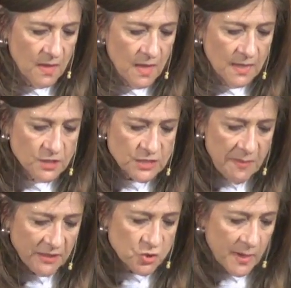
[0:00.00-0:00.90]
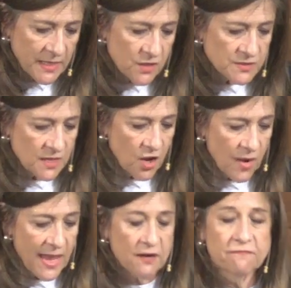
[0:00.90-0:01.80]
Just about 20 years ago,
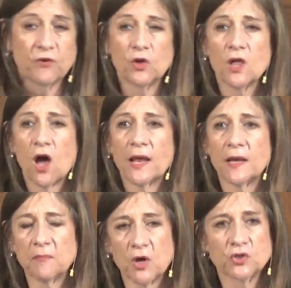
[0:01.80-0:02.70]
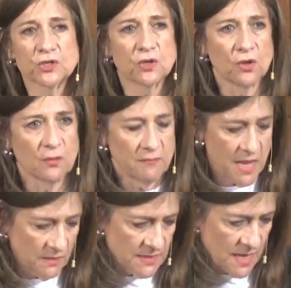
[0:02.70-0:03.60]
I had a full-on emotional
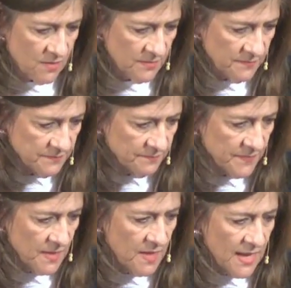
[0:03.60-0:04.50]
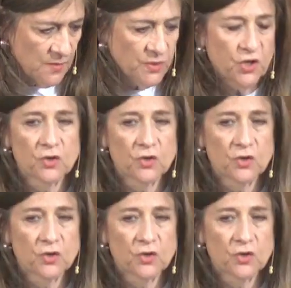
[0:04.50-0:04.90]
meltdown, and with good